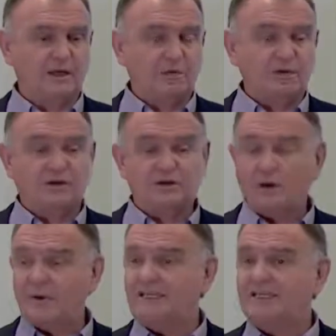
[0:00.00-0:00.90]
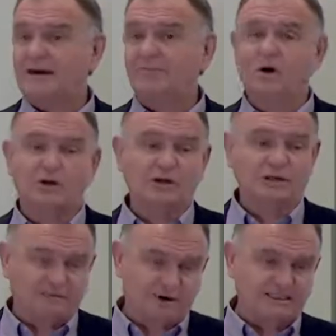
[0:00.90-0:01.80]
We could go into that model
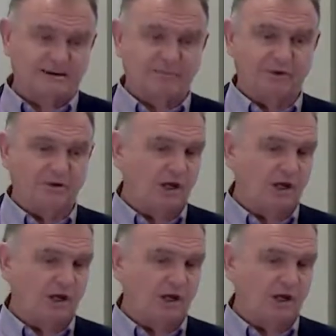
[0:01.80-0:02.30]
and, for example,